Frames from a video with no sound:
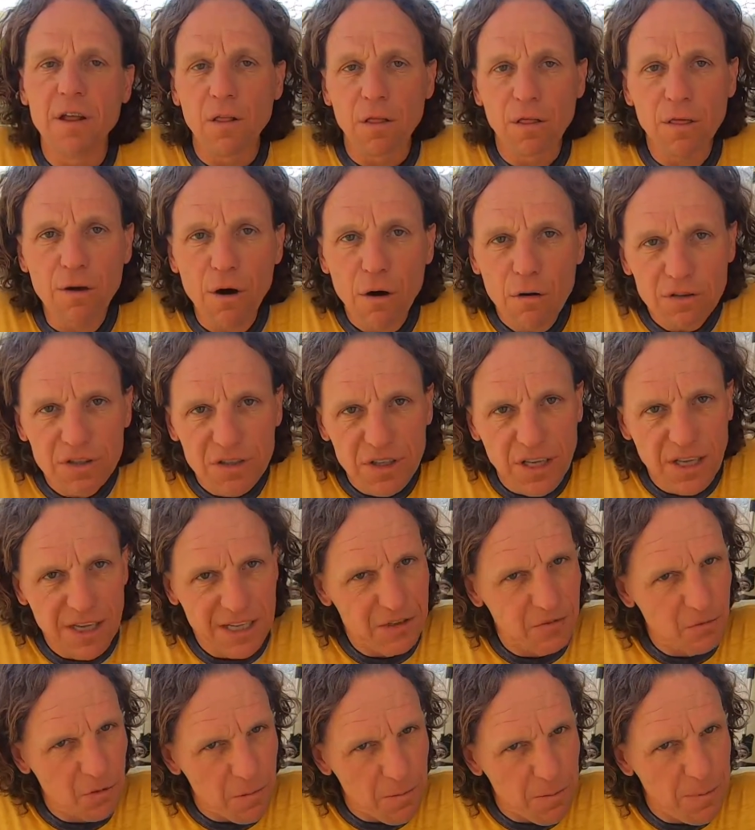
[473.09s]
Those
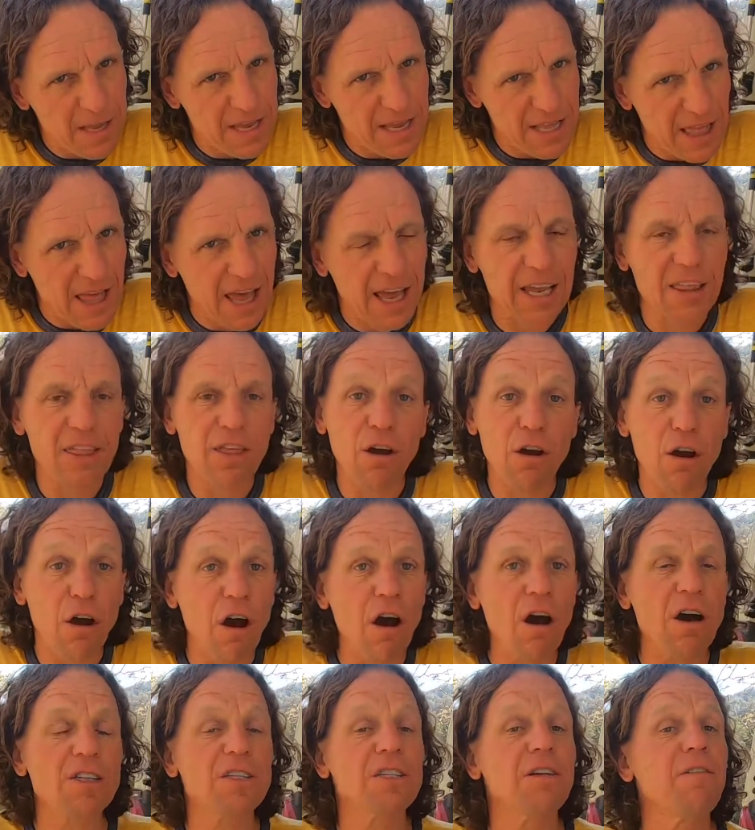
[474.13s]
things would be like the
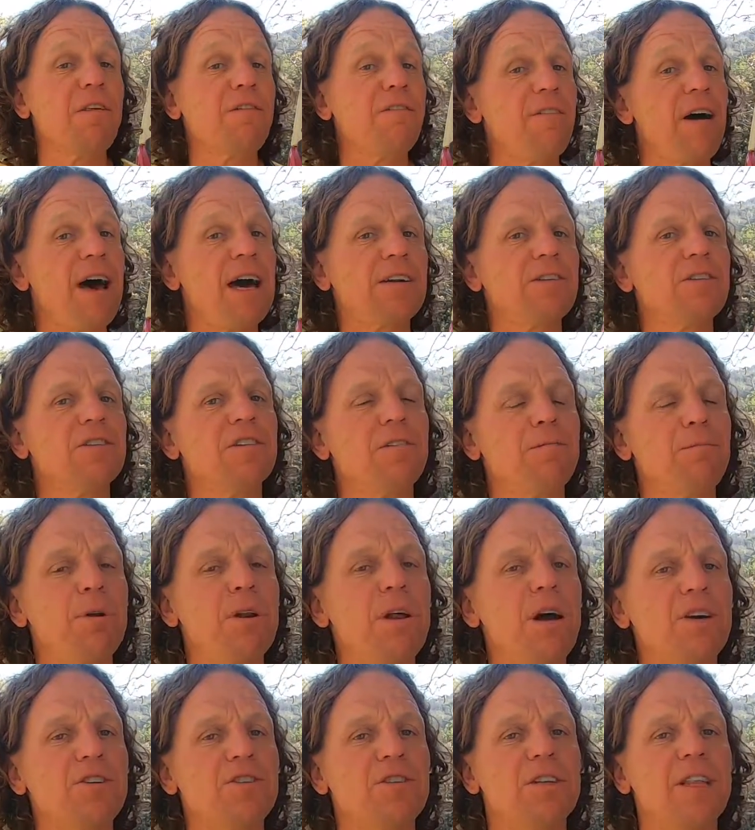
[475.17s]
cost of the factors of
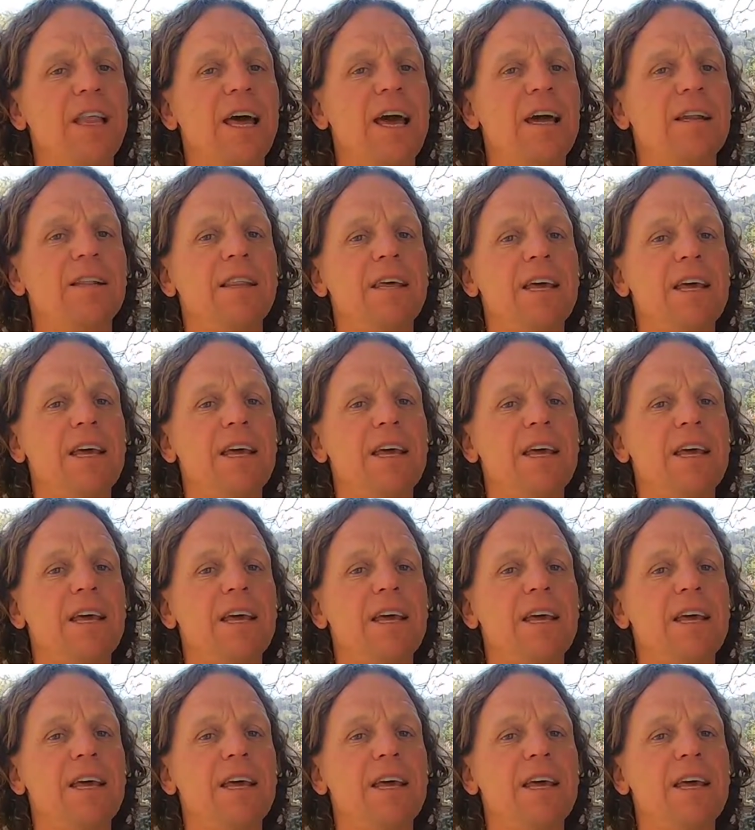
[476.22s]
production land,